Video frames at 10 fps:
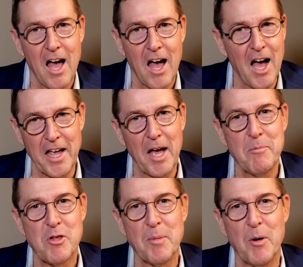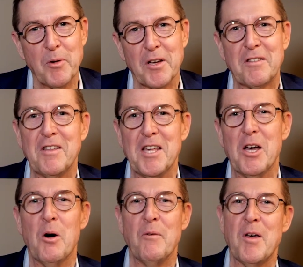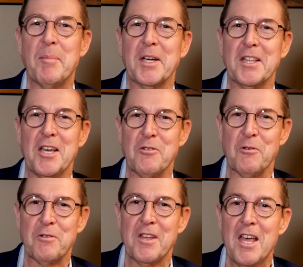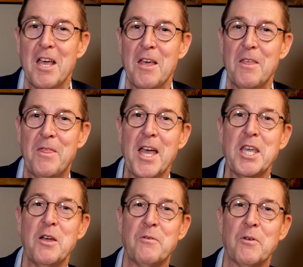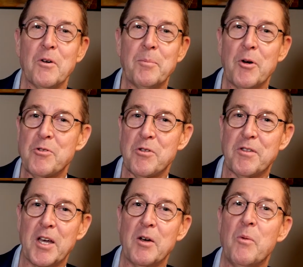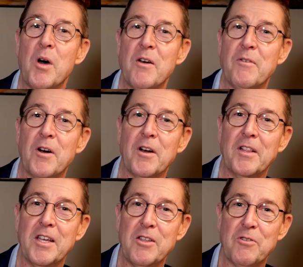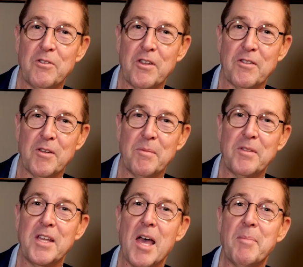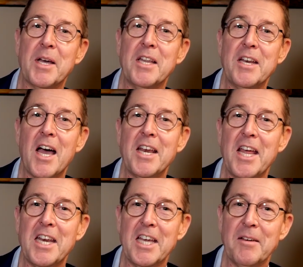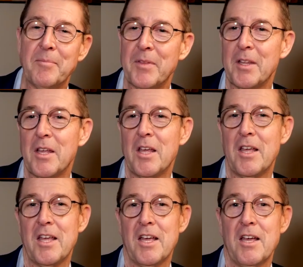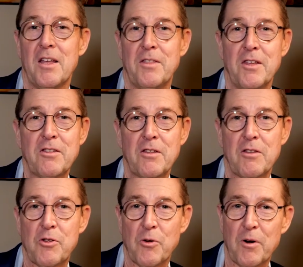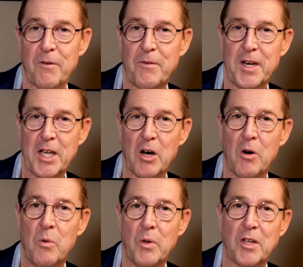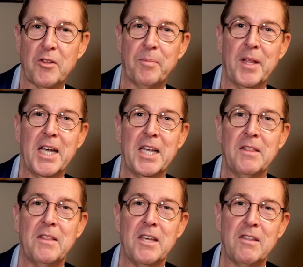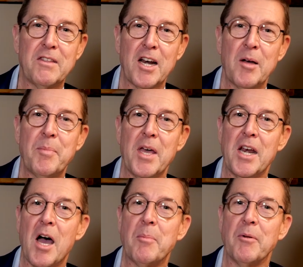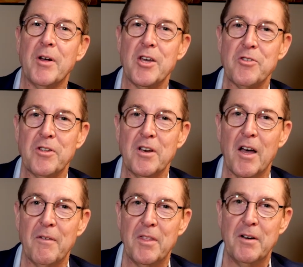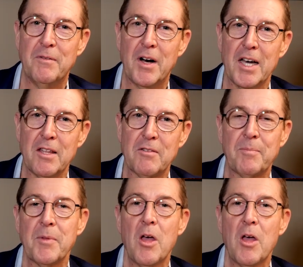Hi, I'm Jim Onick, CEO of Epoch Lasers. Thank you for purchasing one of our laser systems, the Epoch 980. This short video will explain the setup and operation of the device.